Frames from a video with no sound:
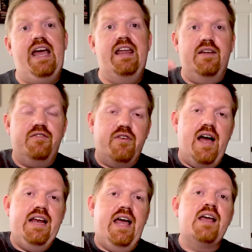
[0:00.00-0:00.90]
And then
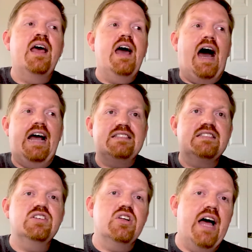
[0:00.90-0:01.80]
Friday, I
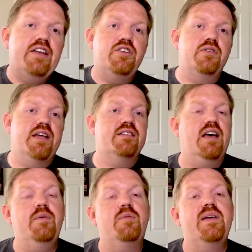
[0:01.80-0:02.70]
still had new kids
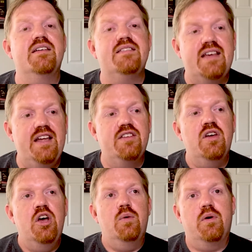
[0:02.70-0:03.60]
coming because kids
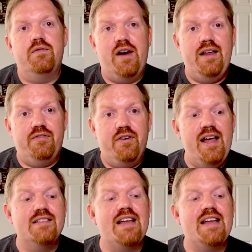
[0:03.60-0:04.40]
were inviting friends.